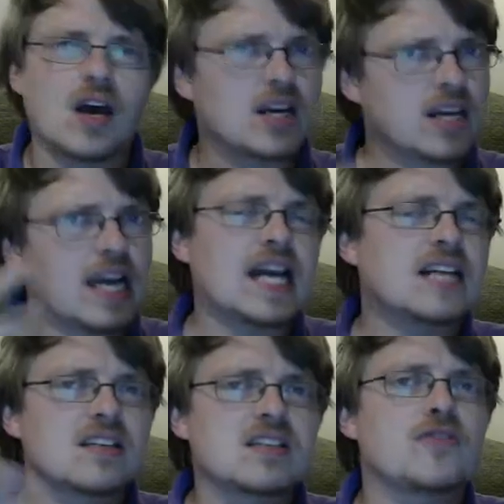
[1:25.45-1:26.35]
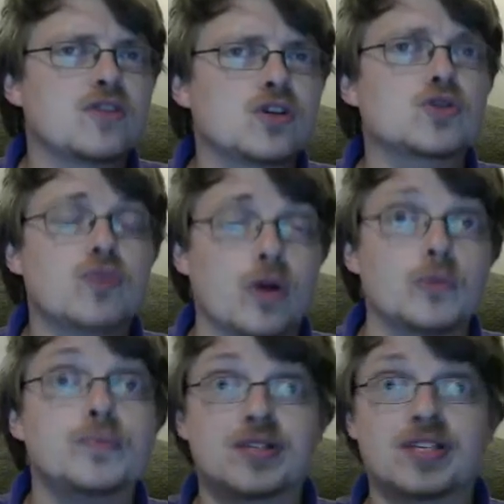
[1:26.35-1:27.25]
connected different
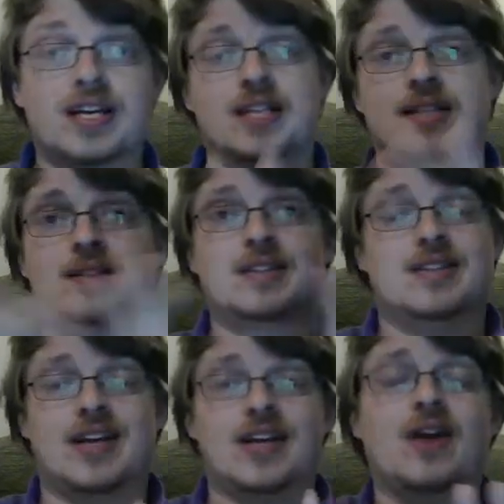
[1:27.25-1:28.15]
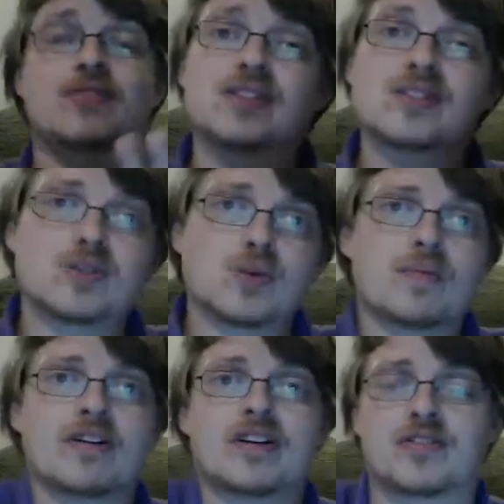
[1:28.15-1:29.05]
tropes in their covers to
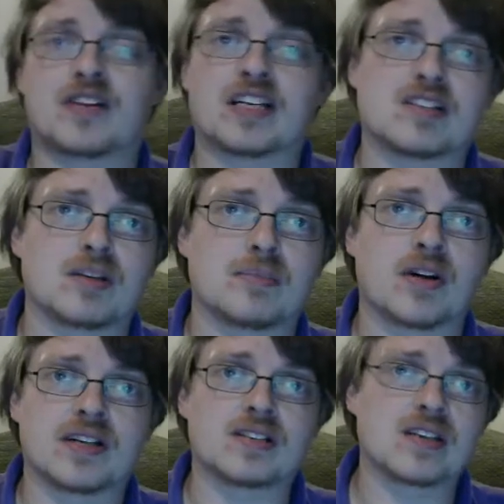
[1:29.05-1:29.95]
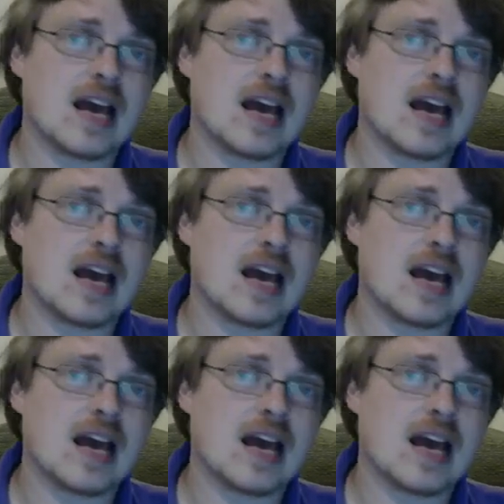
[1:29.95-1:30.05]
American fantasy buyers.